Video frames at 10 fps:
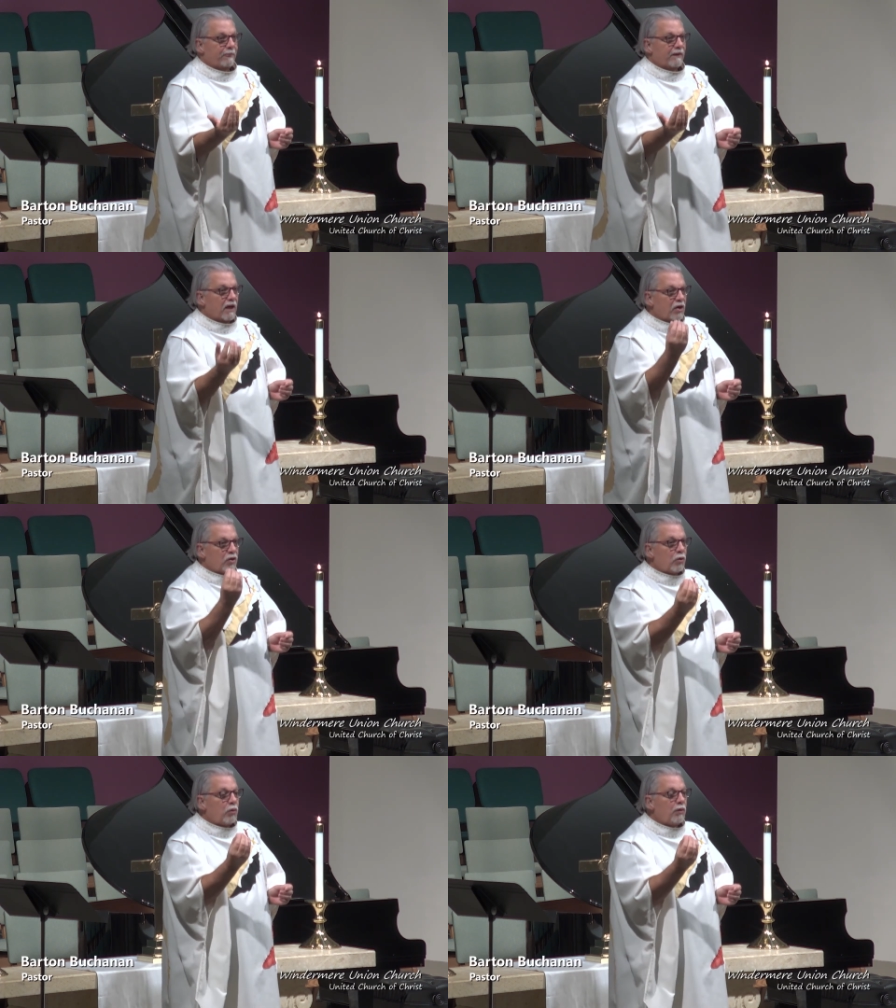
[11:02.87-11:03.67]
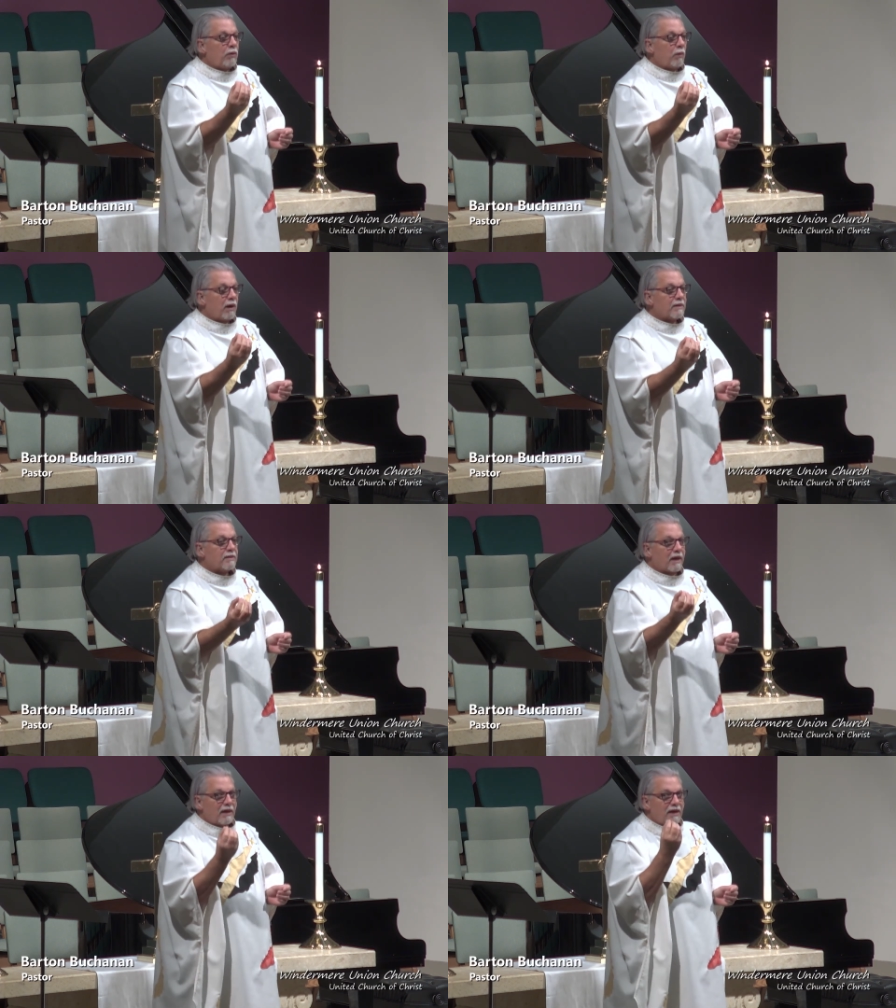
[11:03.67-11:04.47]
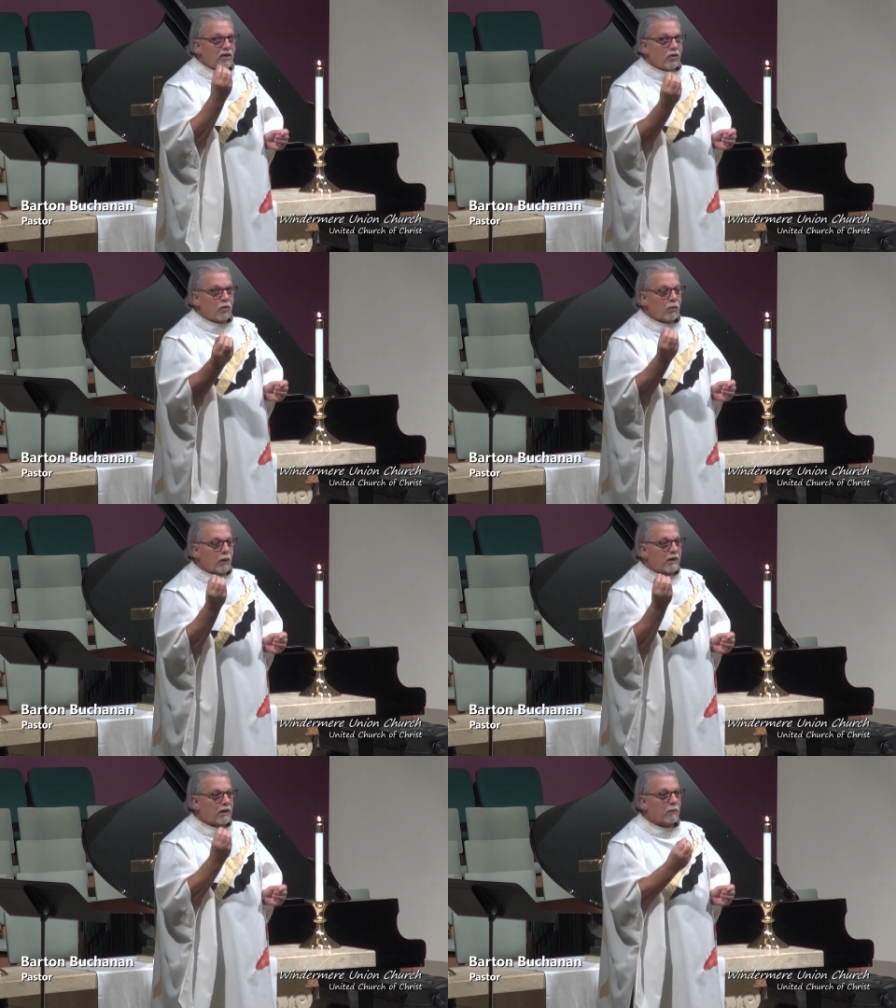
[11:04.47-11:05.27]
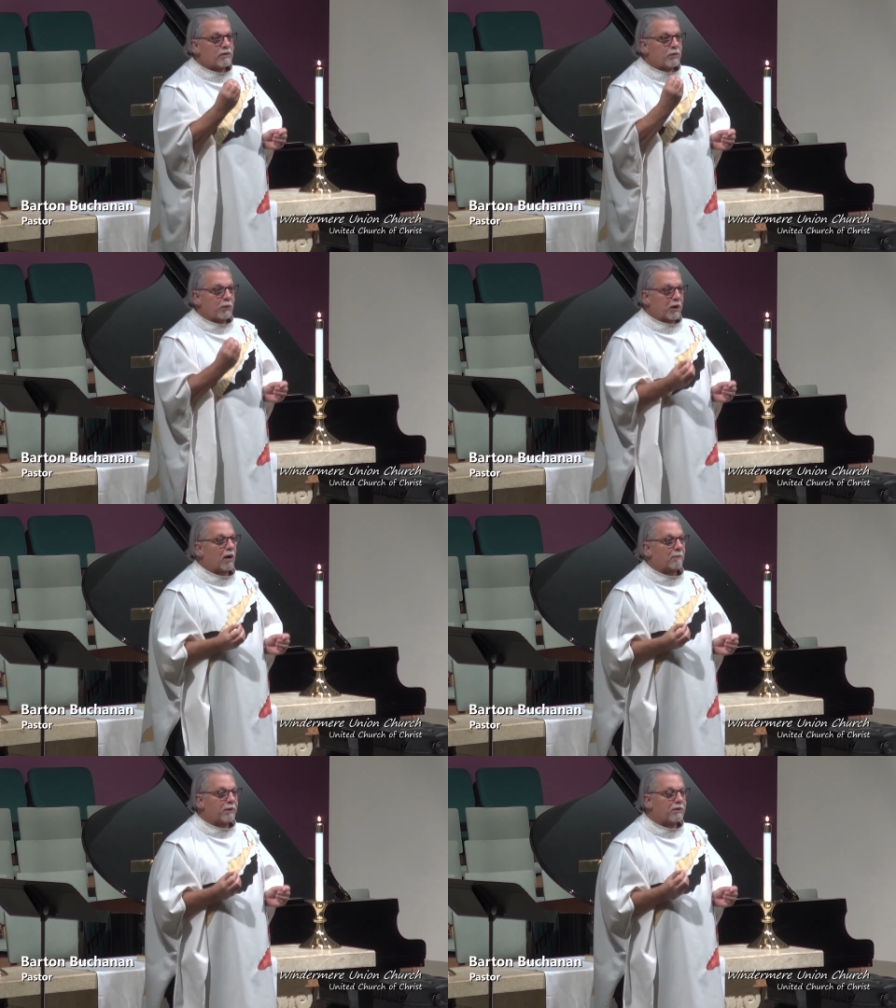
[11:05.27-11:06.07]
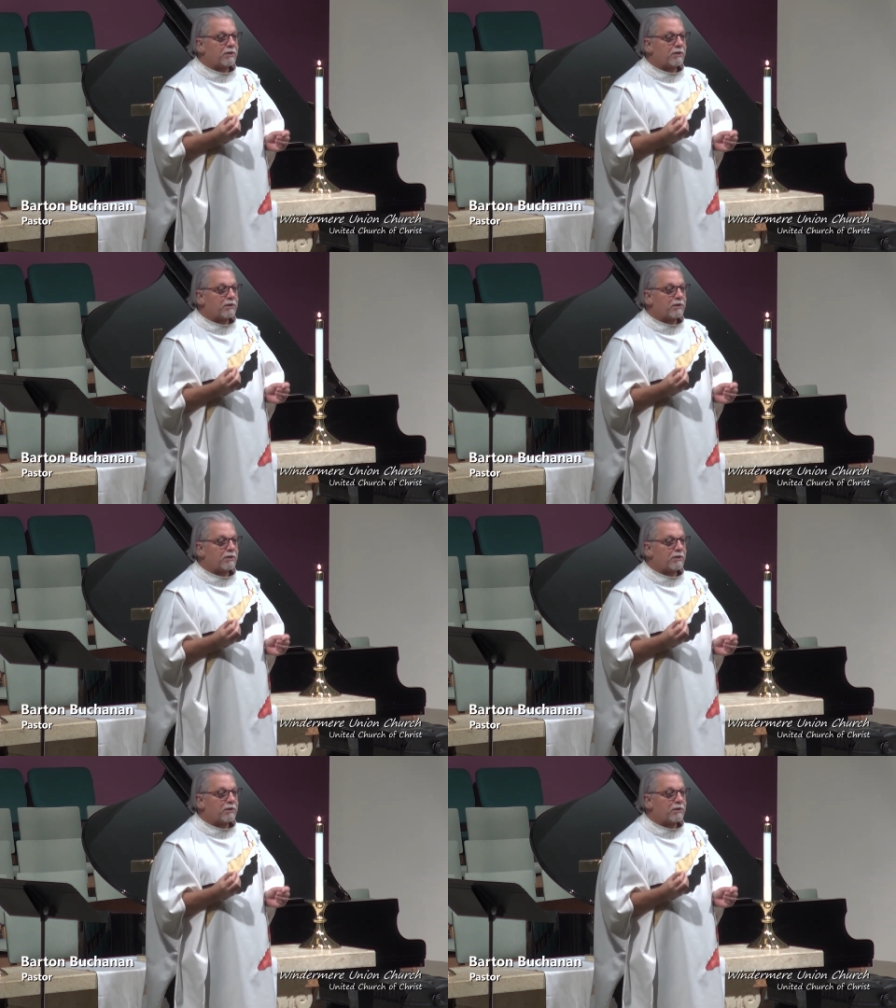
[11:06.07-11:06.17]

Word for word: He knew who he was and he knew what he was to accomplish.